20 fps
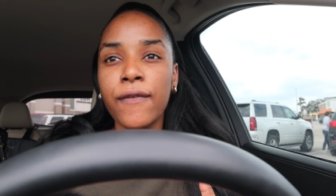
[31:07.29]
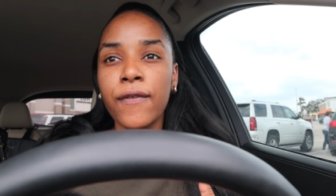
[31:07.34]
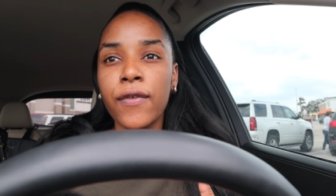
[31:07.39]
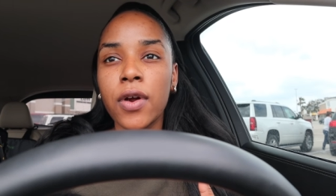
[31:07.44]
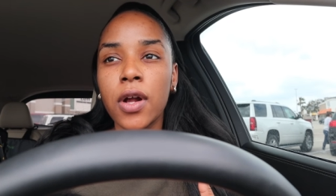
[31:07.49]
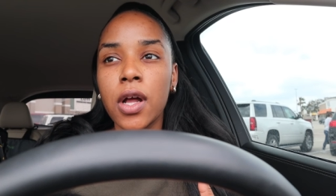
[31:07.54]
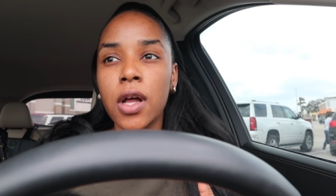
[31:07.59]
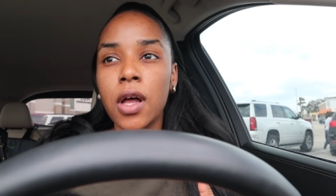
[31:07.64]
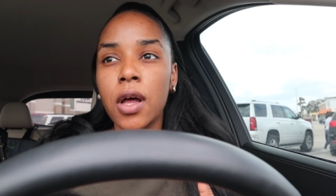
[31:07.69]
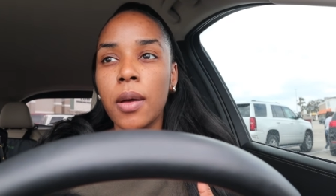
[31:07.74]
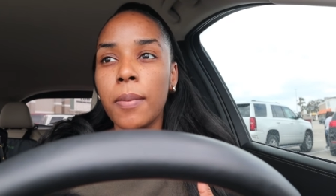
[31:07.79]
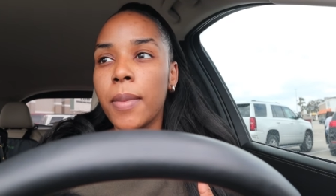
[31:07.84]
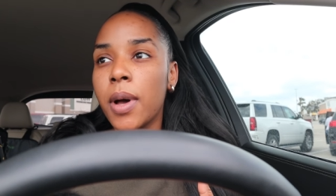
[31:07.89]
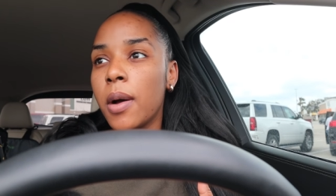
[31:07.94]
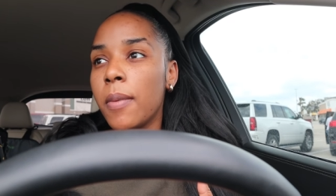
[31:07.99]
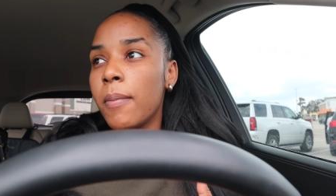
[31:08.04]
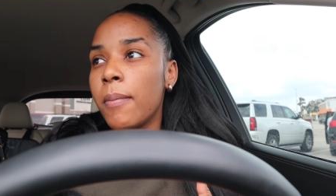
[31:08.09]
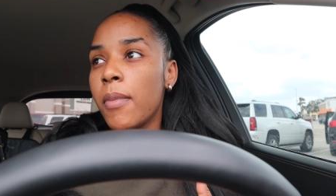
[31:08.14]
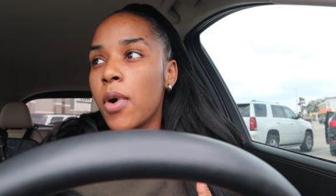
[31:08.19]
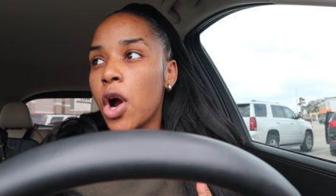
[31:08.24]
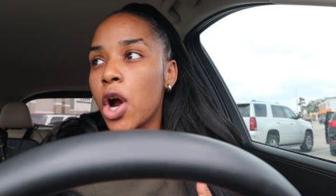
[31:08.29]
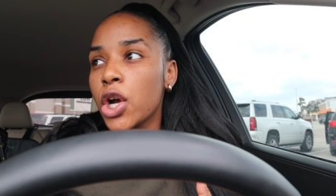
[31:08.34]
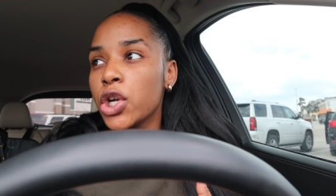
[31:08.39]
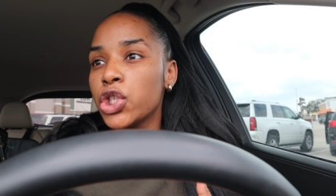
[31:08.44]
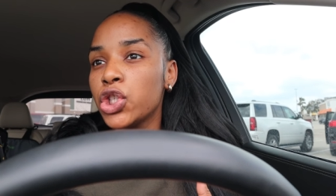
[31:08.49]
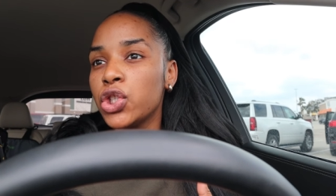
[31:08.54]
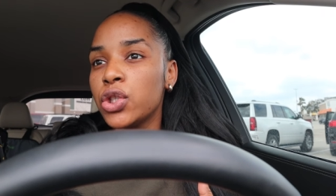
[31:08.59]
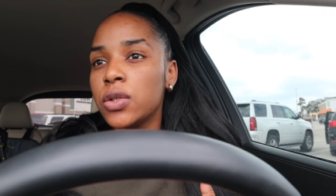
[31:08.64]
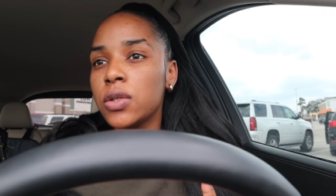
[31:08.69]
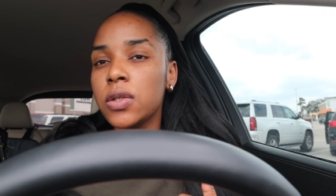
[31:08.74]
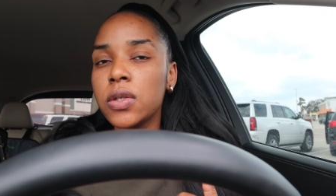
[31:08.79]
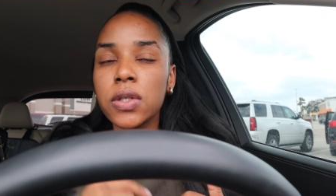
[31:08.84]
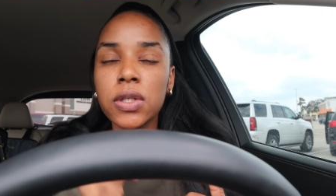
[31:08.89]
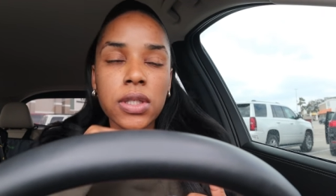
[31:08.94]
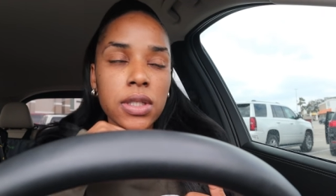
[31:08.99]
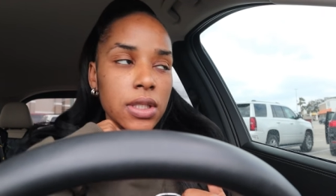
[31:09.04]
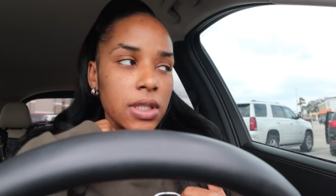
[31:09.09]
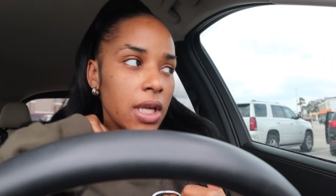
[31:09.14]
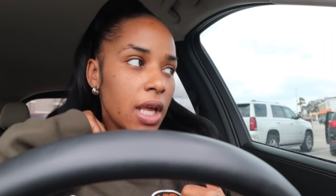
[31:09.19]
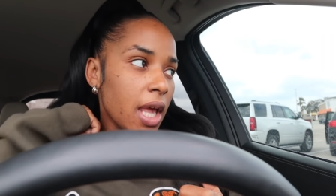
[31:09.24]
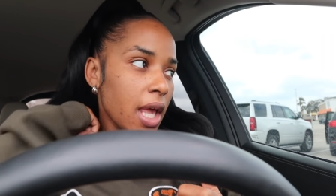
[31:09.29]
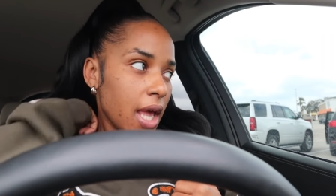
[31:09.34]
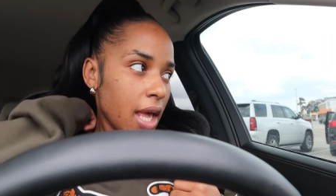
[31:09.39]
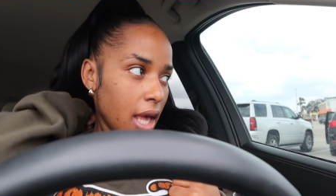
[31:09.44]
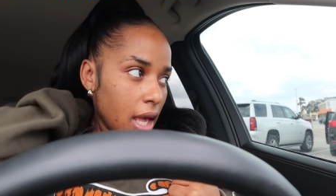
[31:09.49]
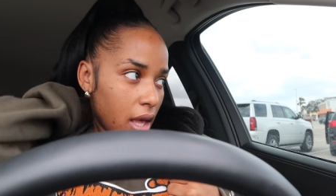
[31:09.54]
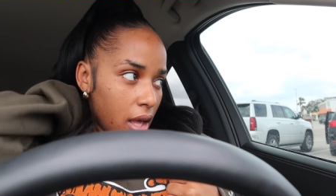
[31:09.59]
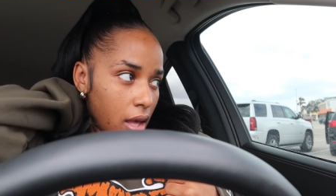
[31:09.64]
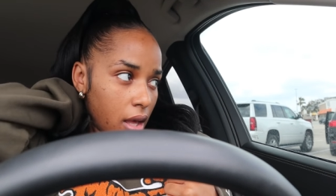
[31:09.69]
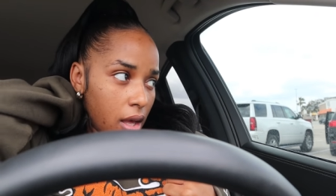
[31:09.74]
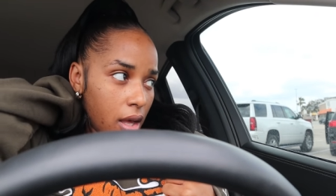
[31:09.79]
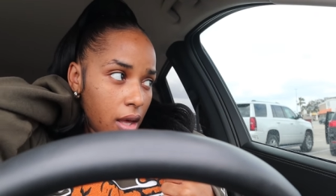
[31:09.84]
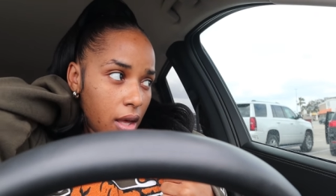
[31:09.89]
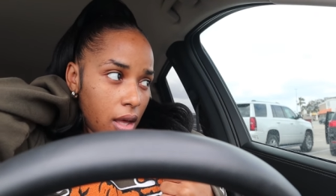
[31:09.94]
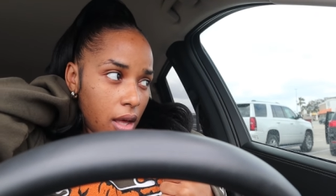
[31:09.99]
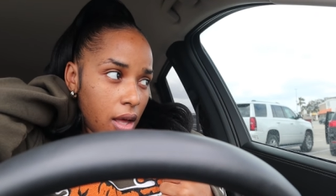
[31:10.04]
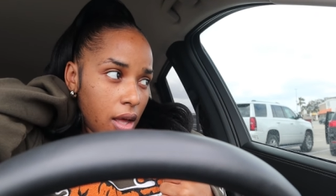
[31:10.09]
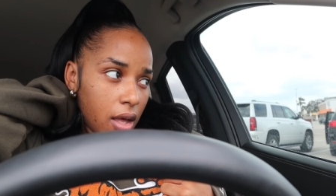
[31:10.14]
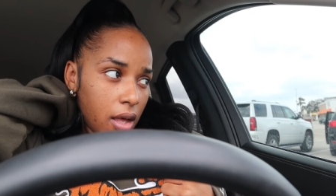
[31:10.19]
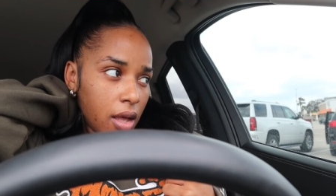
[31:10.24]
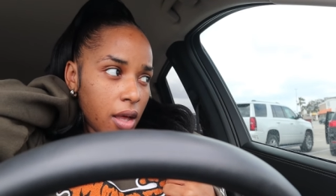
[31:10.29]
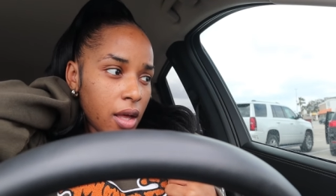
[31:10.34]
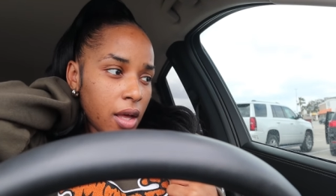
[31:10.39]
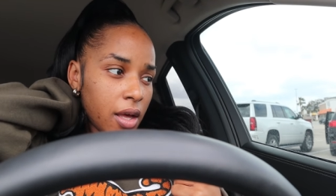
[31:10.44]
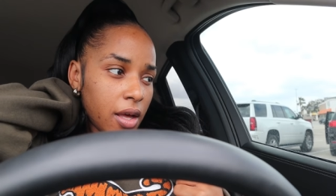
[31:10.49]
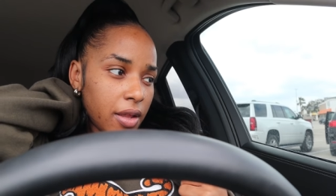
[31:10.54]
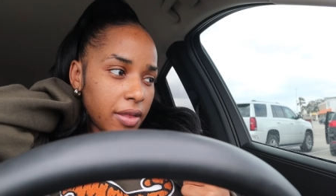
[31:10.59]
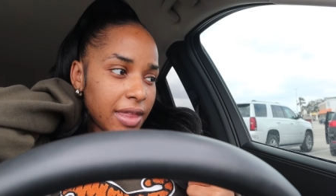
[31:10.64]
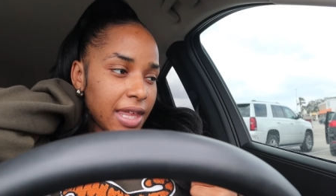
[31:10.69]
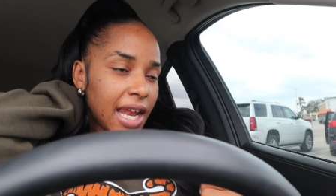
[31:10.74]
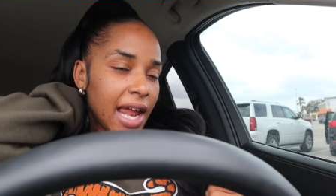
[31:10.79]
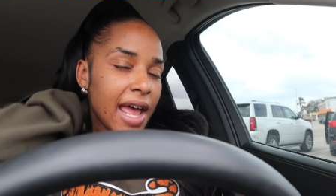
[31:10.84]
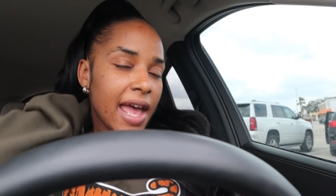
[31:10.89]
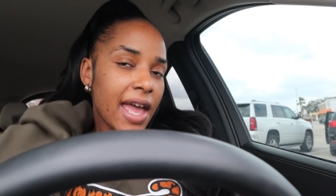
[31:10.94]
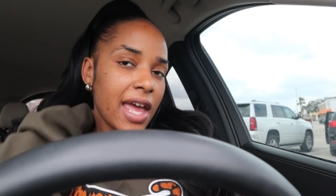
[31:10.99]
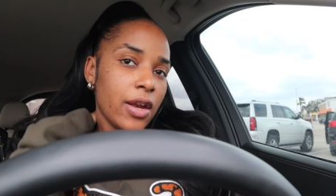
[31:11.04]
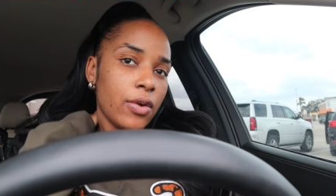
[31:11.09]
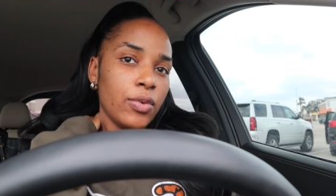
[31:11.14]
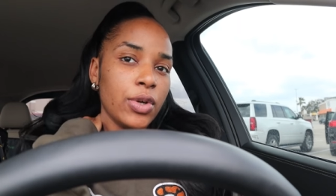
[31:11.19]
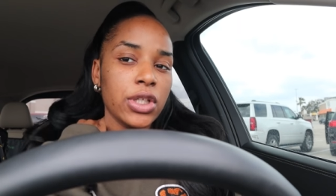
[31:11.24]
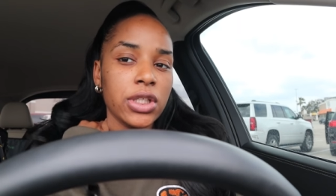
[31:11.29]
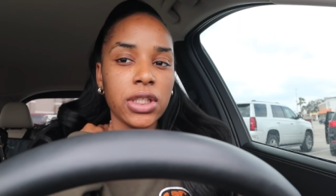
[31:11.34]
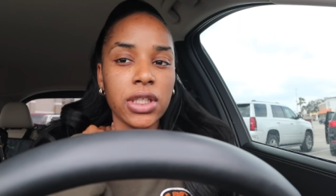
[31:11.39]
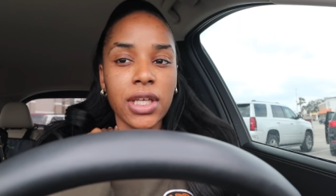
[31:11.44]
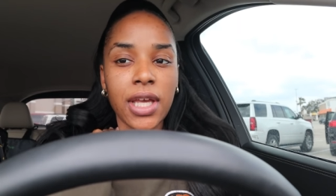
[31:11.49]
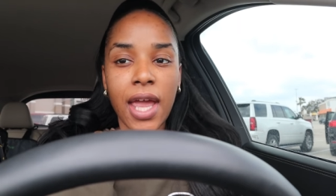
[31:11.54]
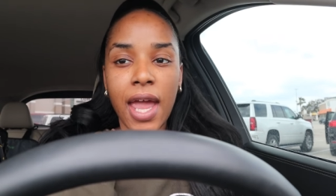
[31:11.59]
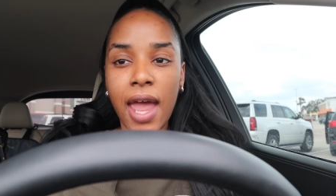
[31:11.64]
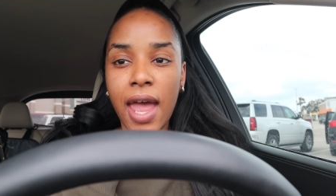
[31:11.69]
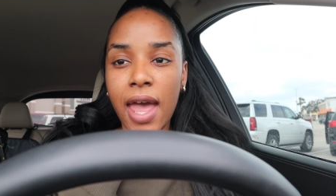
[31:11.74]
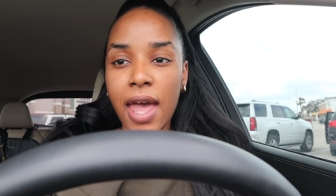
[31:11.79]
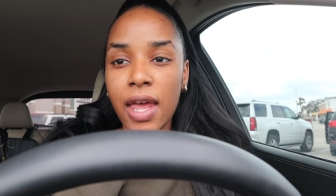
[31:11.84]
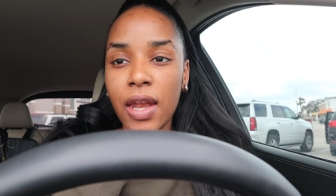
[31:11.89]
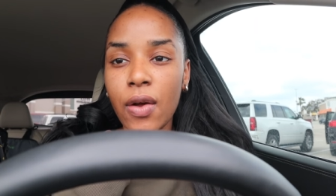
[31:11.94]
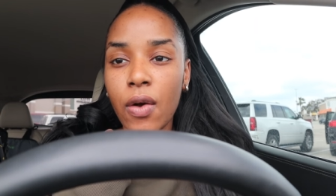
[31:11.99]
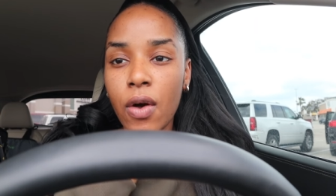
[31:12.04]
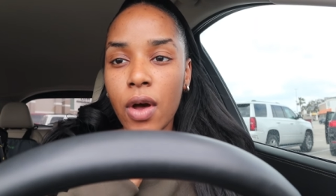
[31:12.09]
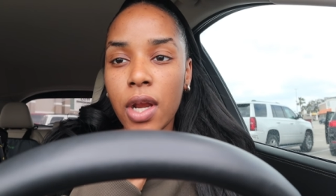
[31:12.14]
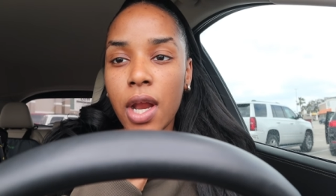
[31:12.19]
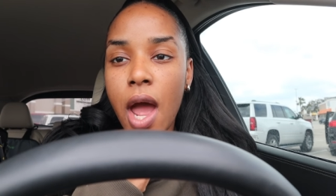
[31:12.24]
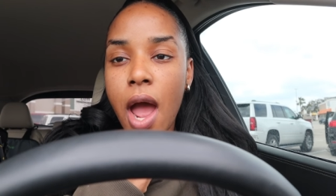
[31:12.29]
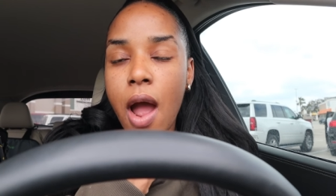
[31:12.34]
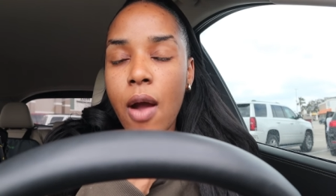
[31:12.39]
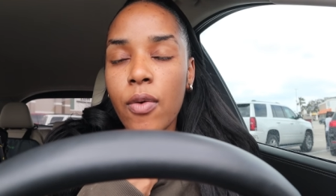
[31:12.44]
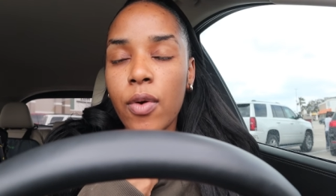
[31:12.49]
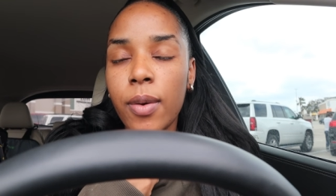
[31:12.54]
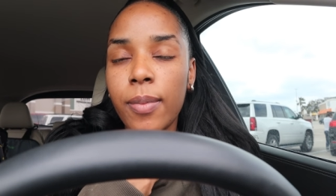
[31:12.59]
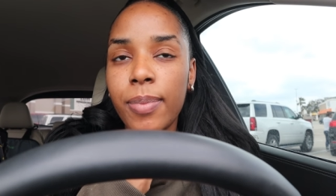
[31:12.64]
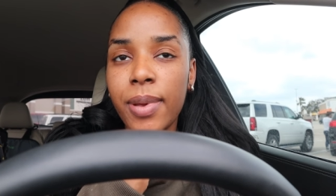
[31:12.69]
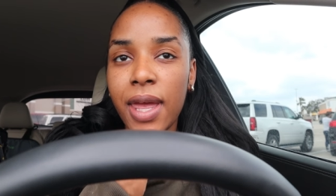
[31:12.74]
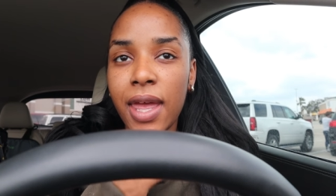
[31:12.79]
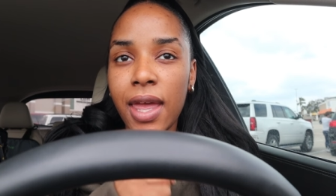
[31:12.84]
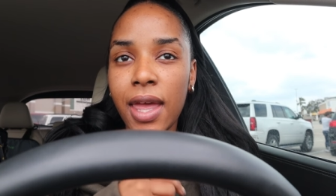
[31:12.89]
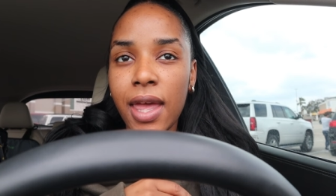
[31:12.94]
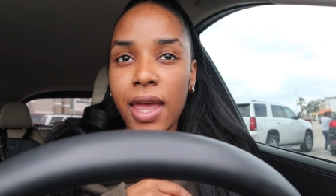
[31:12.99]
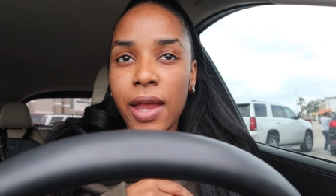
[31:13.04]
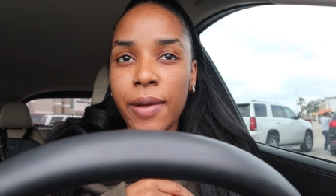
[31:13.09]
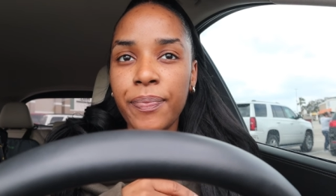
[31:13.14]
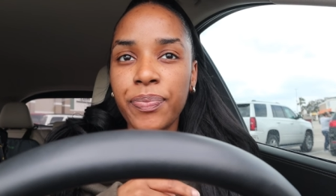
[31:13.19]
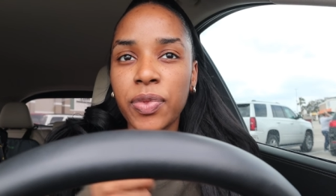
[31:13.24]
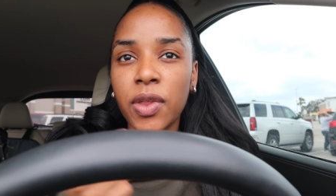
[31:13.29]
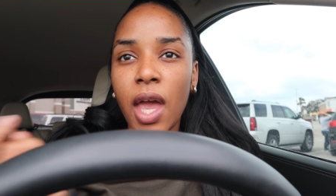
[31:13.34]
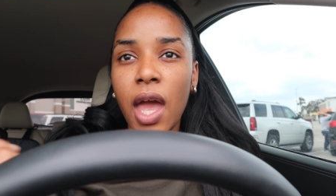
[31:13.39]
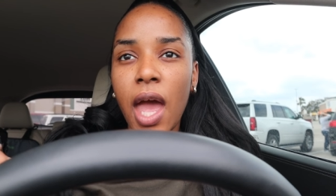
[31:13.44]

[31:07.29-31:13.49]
from Marshall's that I had originally had on our bed.